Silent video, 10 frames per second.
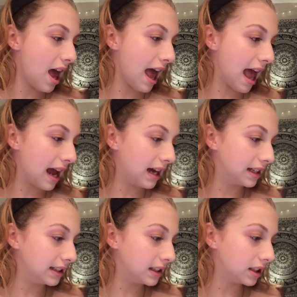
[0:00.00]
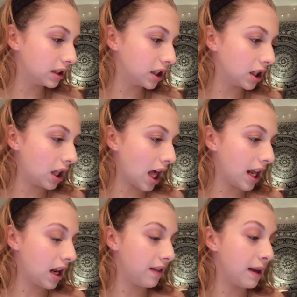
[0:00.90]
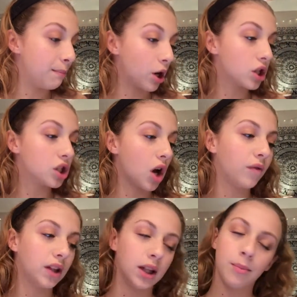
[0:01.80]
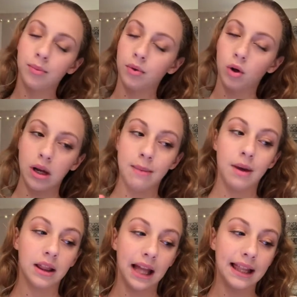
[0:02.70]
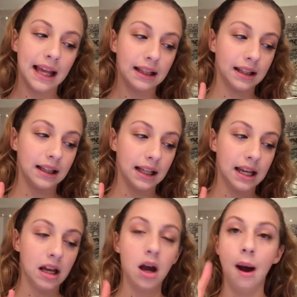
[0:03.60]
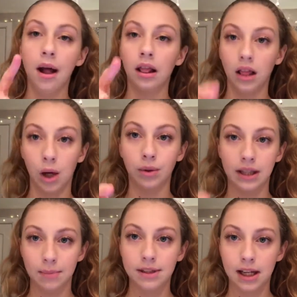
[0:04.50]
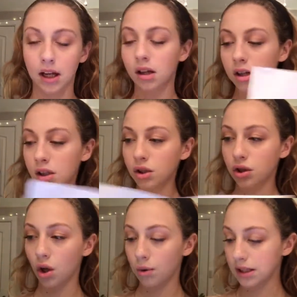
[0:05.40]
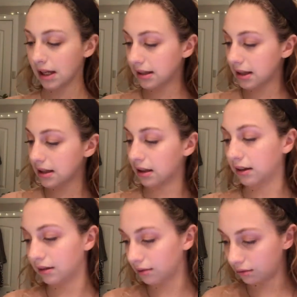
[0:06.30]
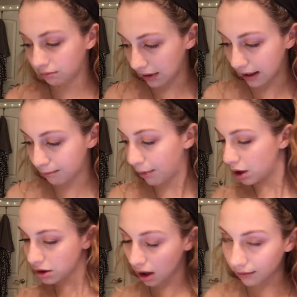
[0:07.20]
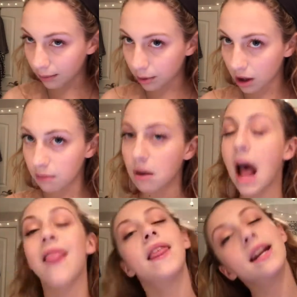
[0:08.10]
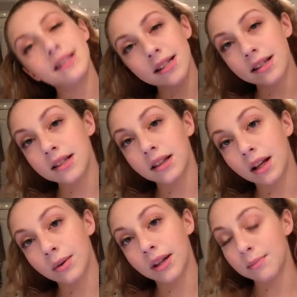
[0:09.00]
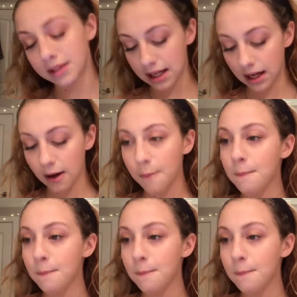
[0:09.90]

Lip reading: And then the Butter Soft Lip Cream Lilac Lily Liquid Lipstick. So it says it's a like butter soft lip cream, and then it says it's a liquid lipstick.